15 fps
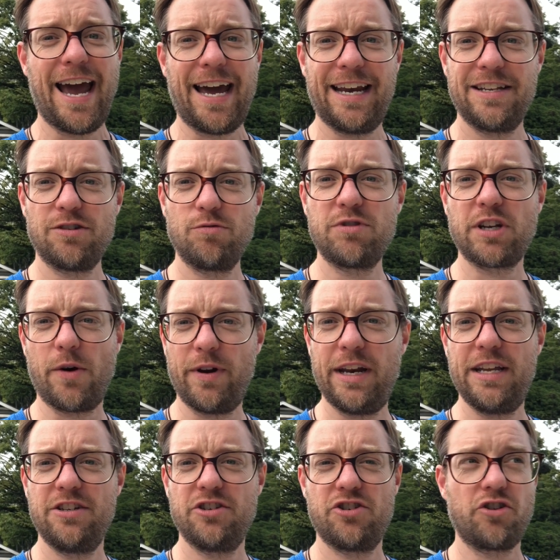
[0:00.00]
And there's also a
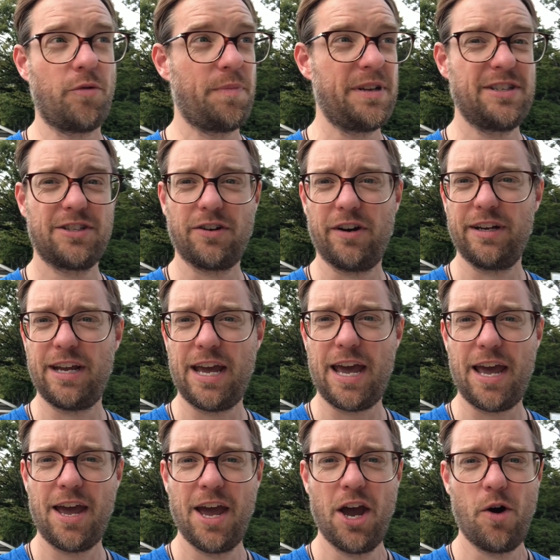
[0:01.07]
ninja shop inside here,